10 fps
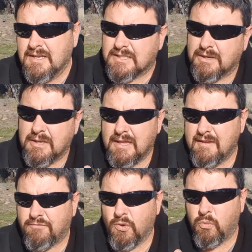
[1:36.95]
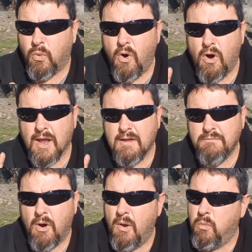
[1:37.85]
So if my
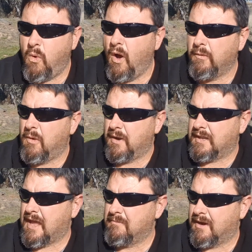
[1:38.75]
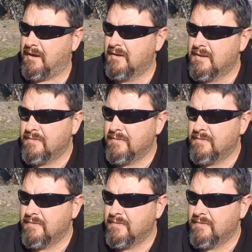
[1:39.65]
why do I want a camera,